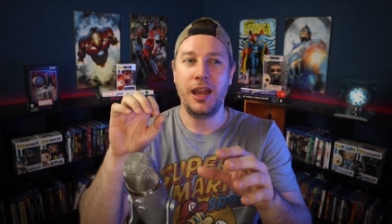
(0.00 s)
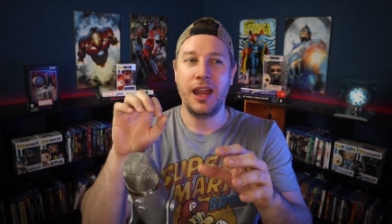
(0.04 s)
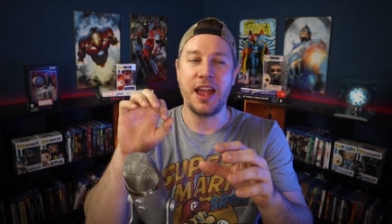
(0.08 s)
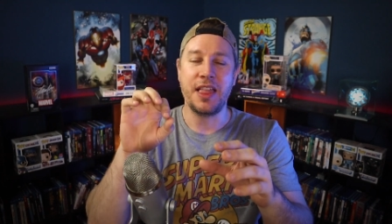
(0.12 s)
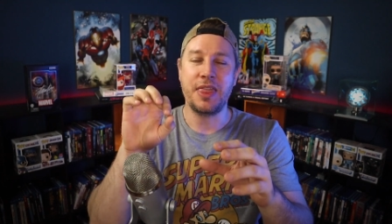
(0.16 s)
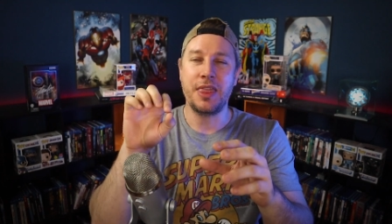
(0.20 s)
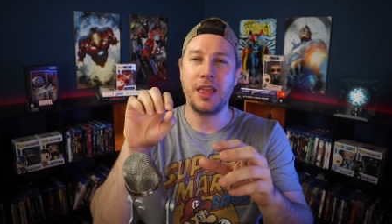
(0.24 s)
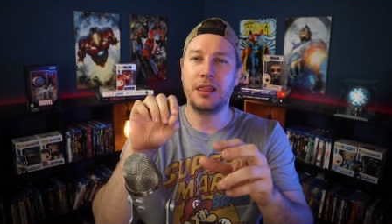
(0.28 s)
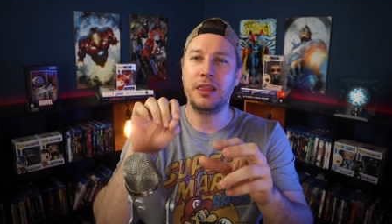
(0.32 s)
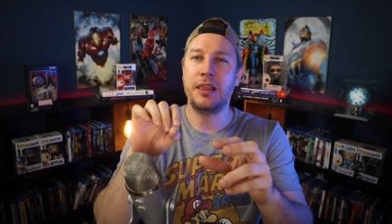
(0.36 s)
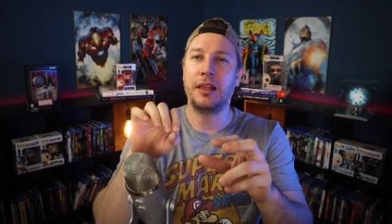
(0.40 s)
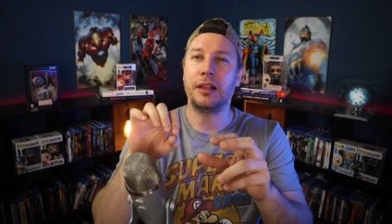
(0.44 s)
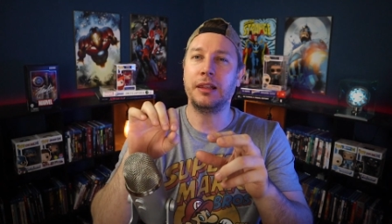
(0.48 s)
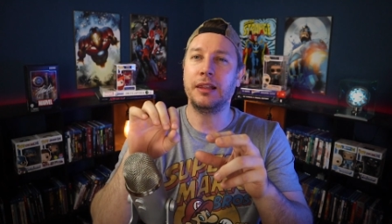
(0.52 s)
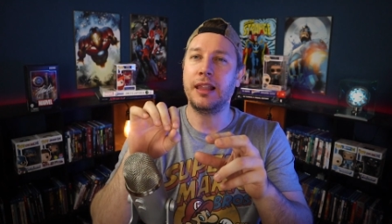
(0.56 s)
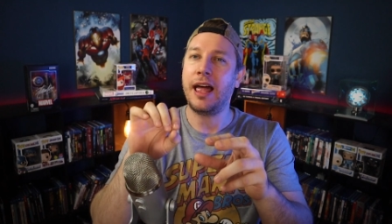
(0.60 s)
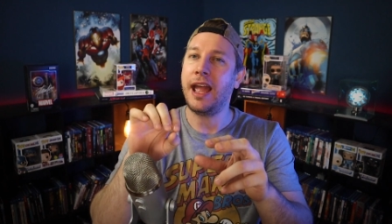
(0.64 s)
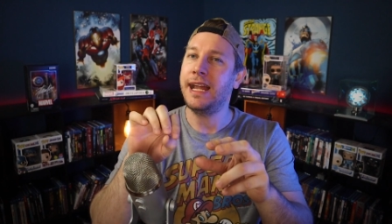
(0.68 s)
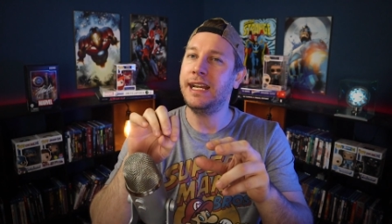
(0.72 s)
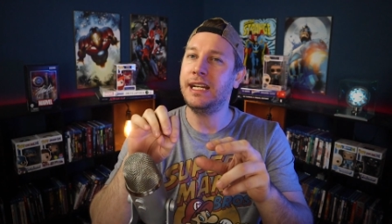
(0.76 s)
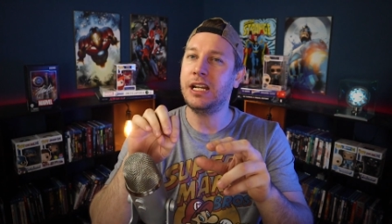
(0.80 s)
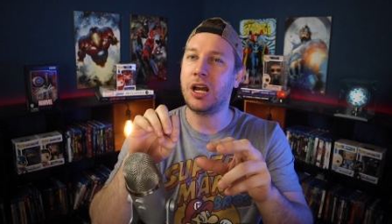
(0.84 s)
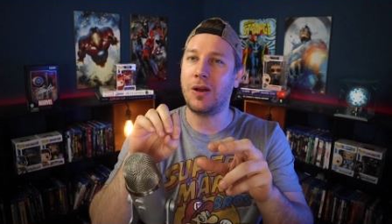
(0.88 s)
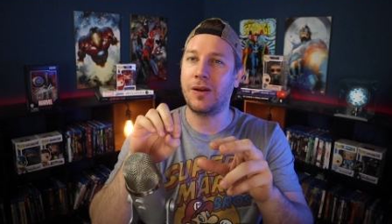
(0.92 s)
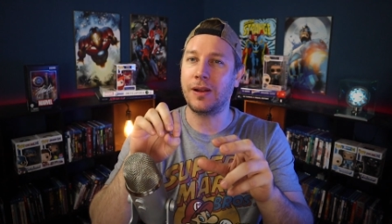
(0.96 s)
and then the
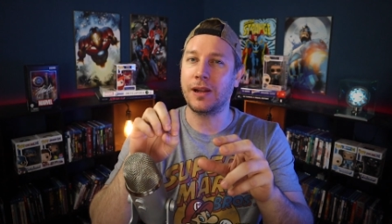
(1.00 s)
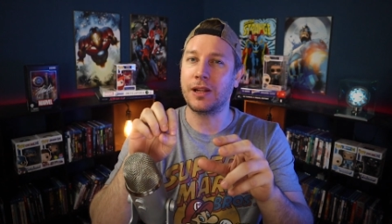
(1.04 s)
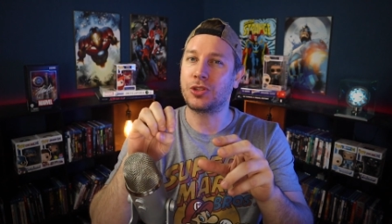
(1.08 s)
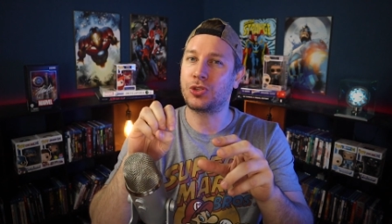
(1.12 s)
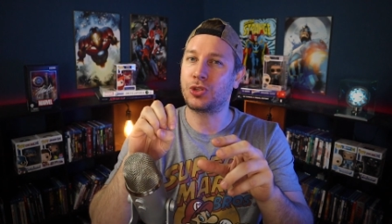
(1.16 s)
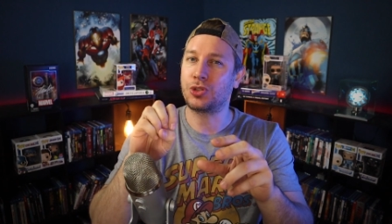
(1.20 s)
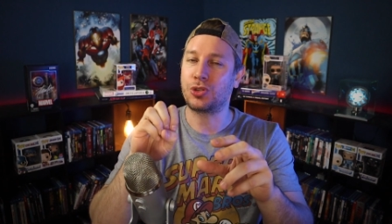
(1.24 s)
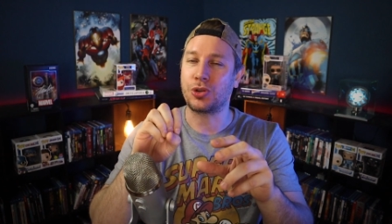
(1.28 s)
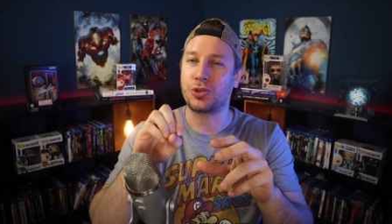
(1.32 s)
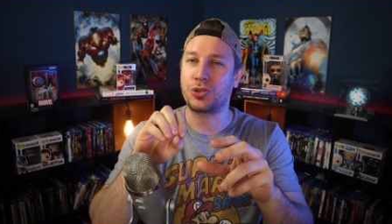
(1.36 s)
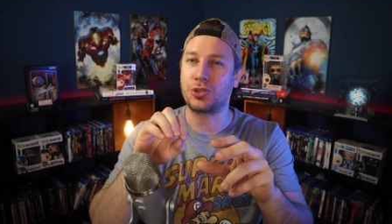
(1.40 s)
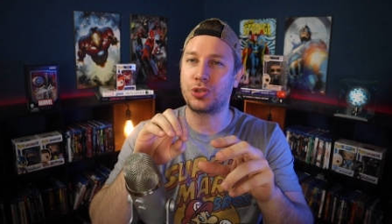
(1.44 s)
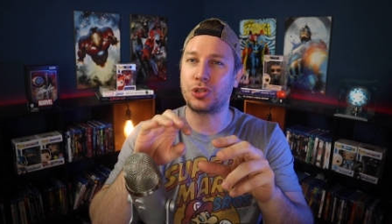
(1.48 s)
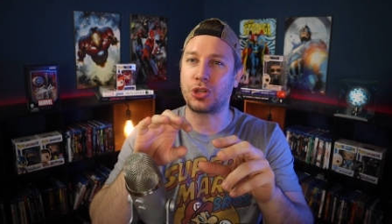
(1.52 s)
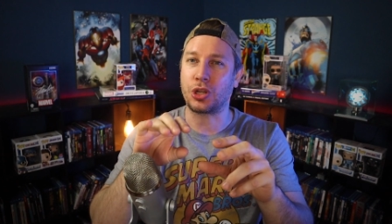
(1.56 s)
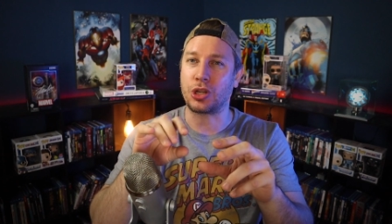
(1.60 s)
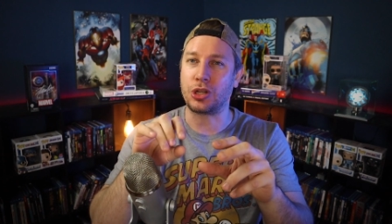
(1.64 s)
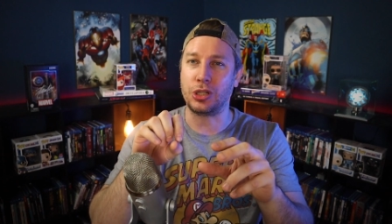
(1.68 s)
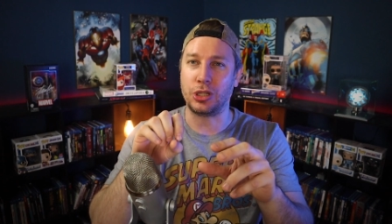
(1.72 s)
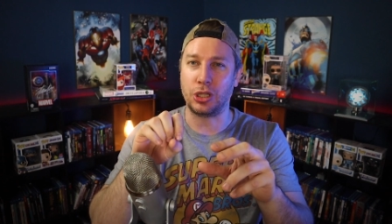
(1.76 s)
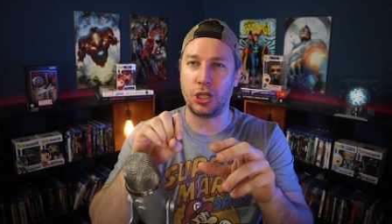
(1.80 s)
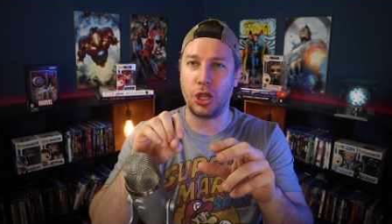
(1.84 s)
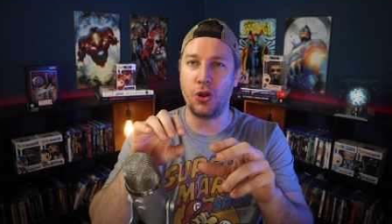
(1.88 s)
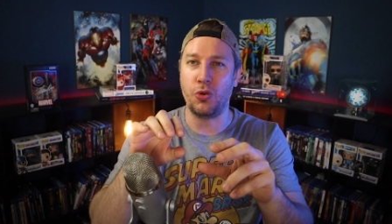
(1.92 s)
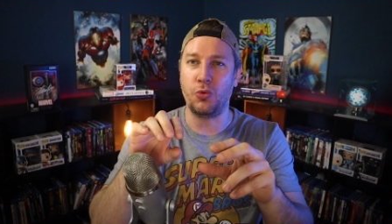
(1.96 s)
light on it starts to
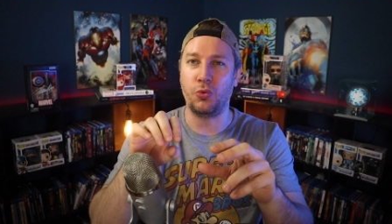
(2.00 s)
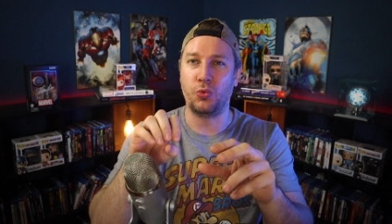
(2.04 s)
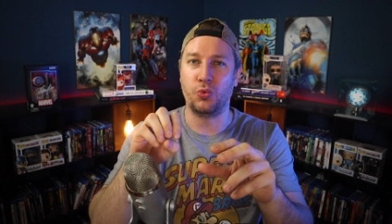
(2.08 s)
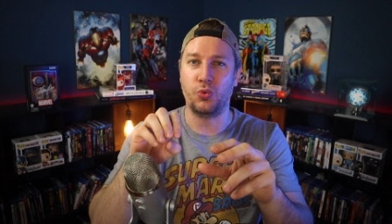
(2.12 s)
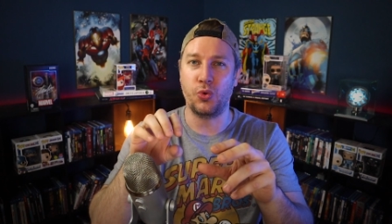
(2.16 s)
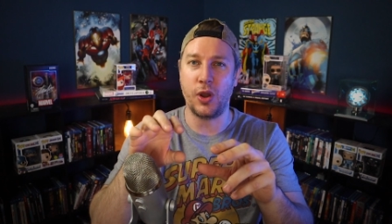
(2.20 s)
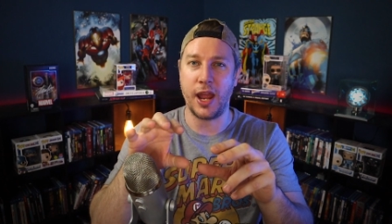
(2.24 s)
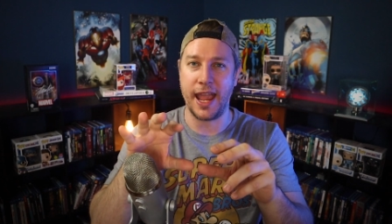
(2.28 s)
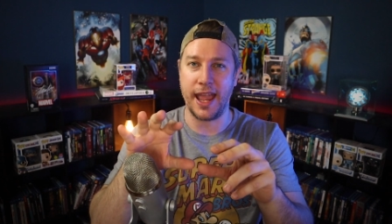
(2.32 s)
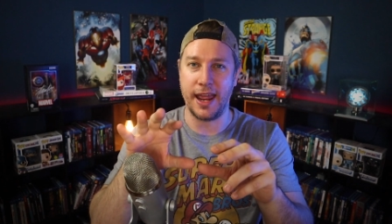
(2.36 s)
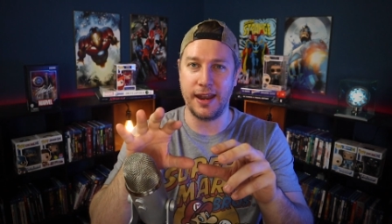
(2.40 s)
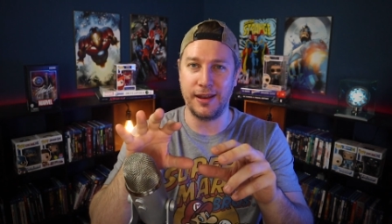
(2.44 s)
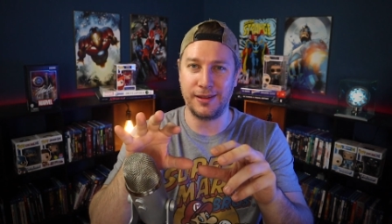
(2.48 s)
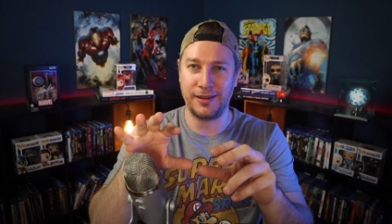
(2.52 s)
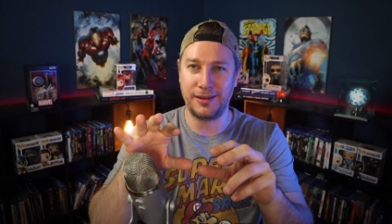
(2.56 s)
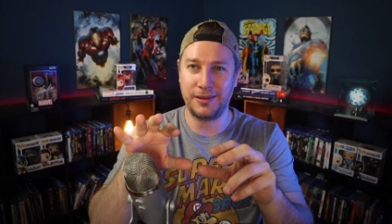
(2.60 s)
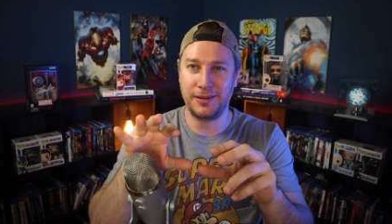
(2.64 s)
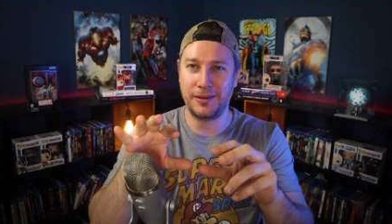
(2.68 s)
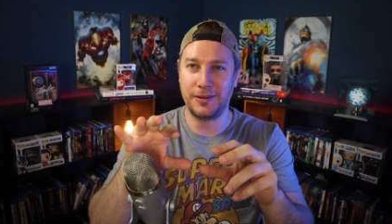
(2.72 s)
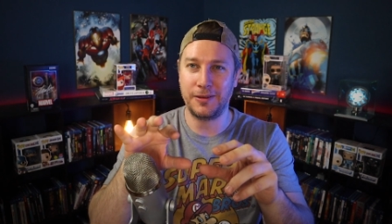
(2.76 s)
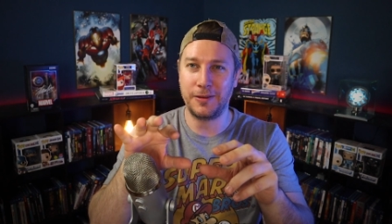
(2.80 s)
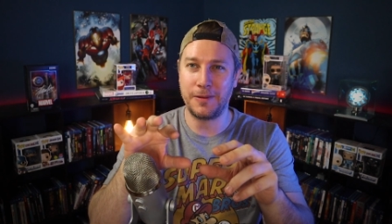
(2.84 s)
glow red